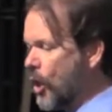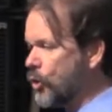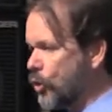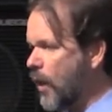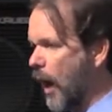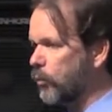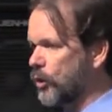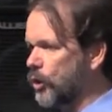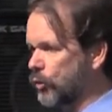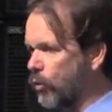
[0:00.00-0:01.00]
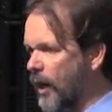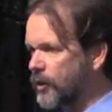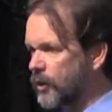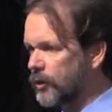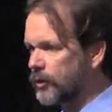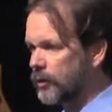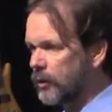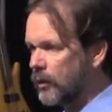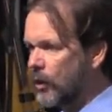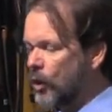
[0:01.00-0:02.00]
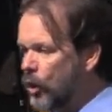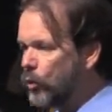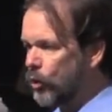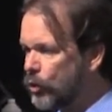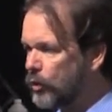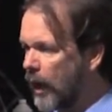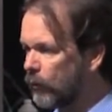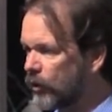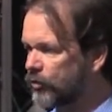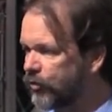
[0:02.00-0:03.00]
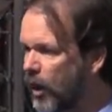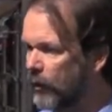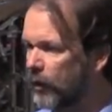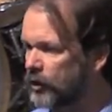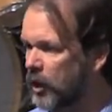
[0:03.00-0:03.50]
and do that which is righteous? Who will do that which Father has